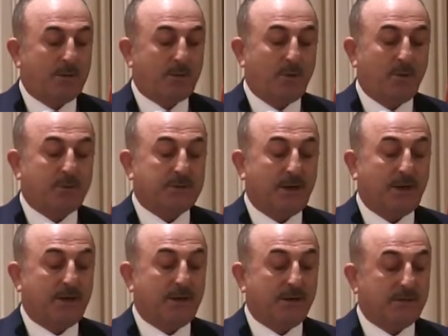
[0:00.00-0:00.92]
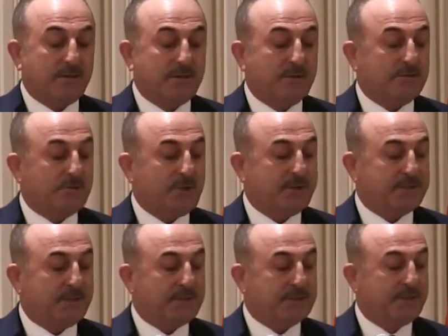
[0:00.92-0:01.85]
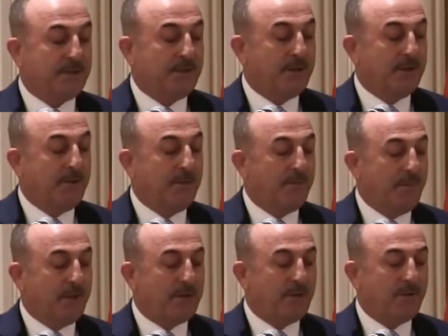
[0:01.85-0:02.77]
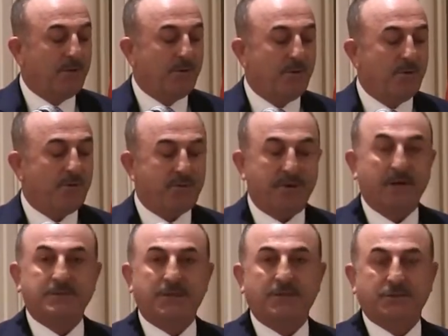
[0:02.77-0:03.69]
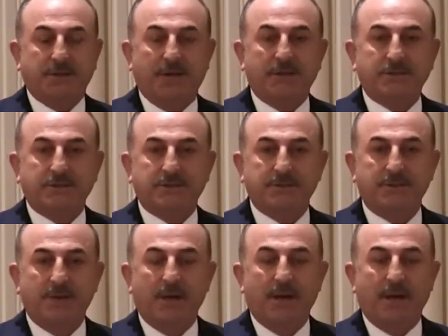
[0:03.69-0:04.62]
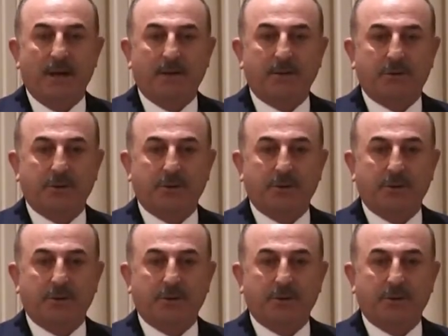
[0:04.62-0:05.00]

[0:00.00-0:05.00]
roles are critical to address many new threats and challenges. And